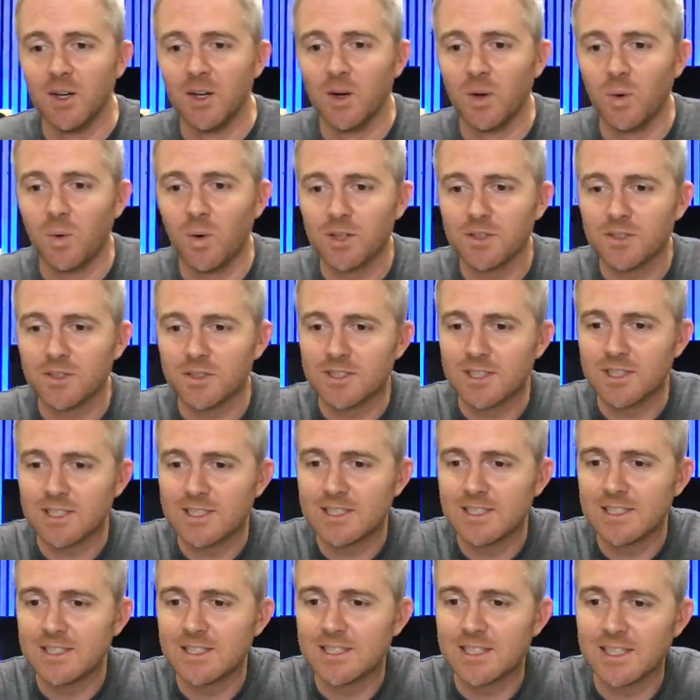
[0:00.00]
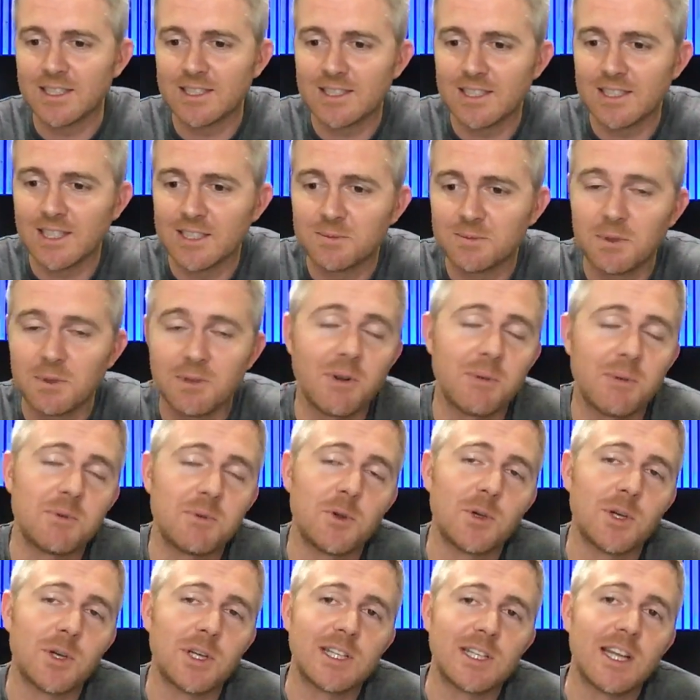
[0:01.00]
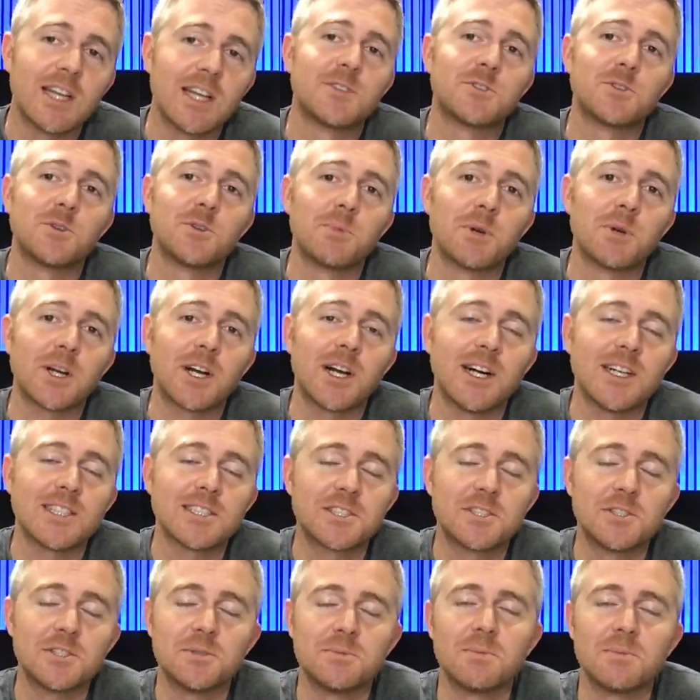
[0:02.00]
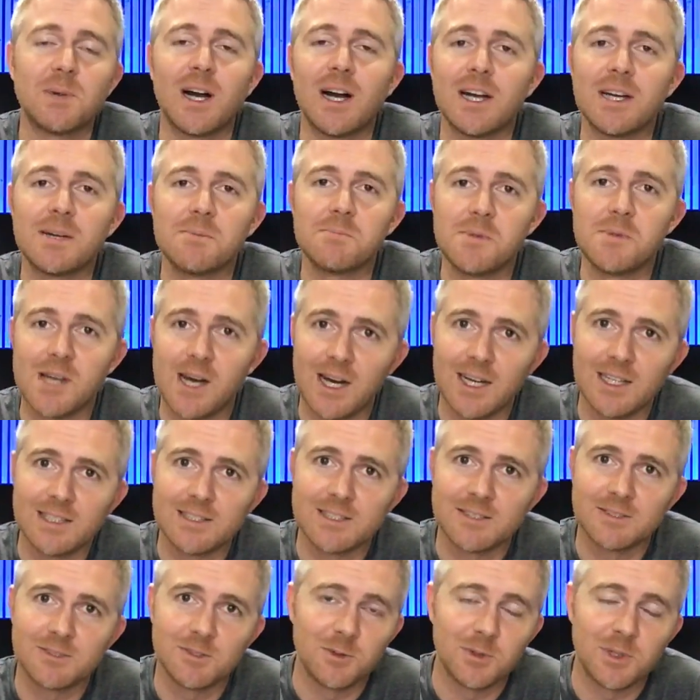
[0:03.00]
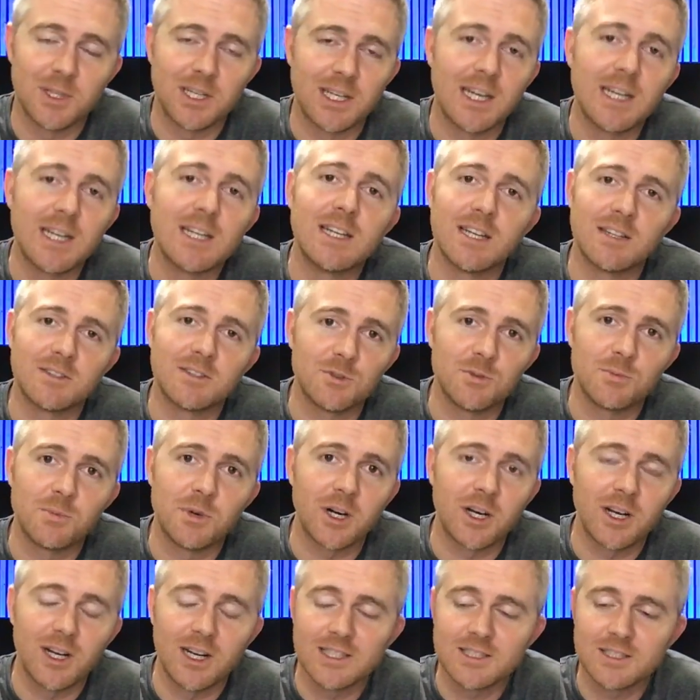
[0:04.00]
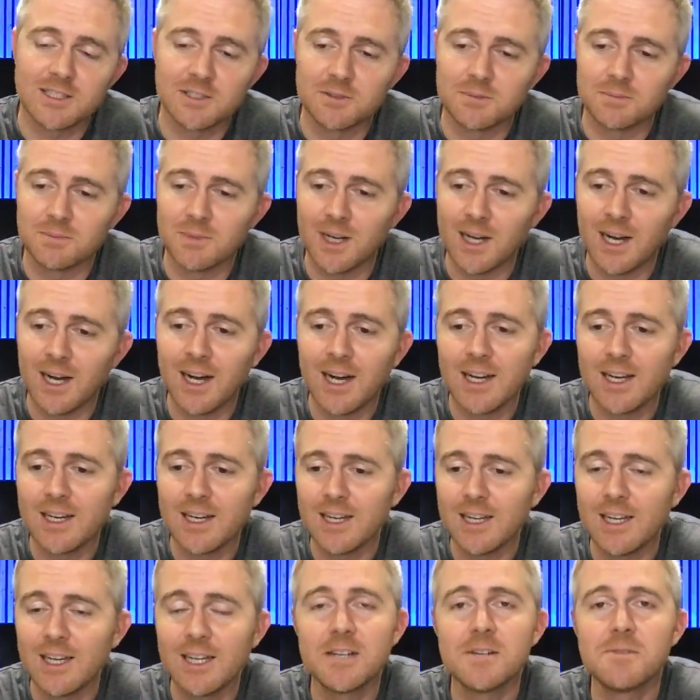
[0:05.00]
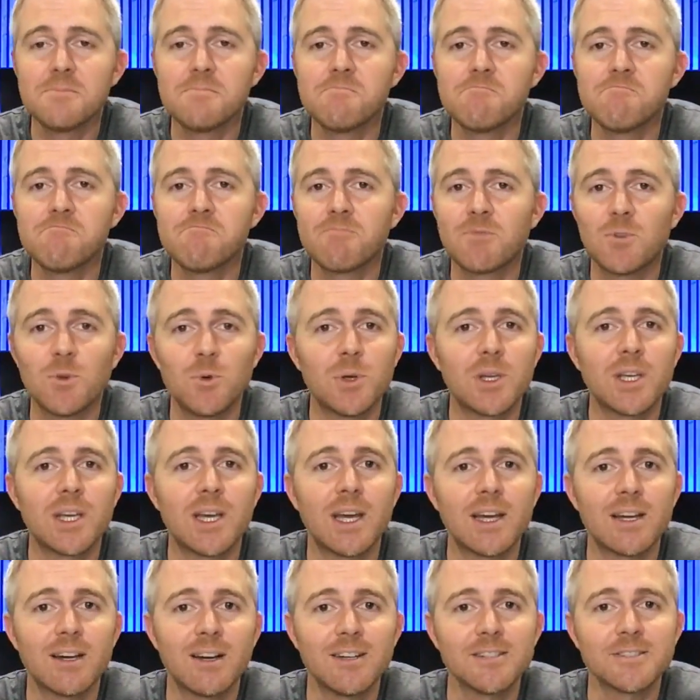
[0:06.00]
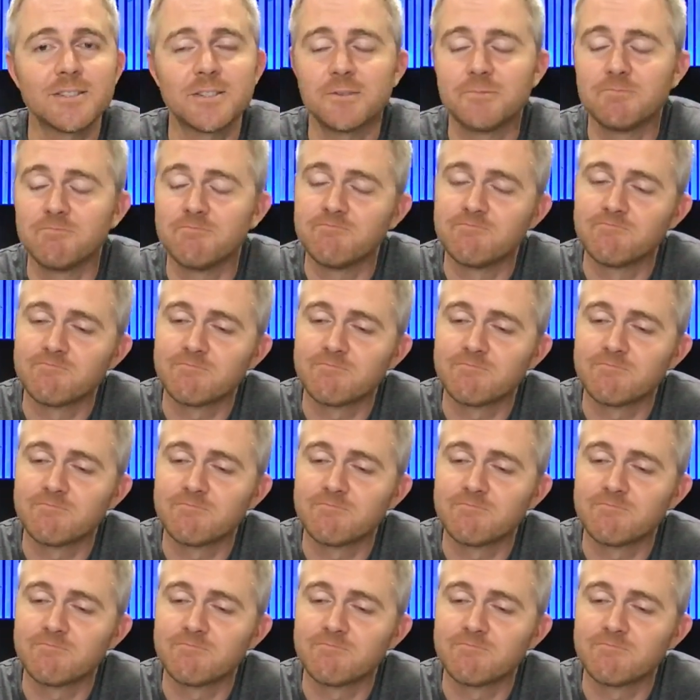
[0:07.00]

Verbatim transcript: Walter sixty-six asked me if I'm doing a Death Trooper costume. I am not doing a Death Trooper costume. I am doing a costume.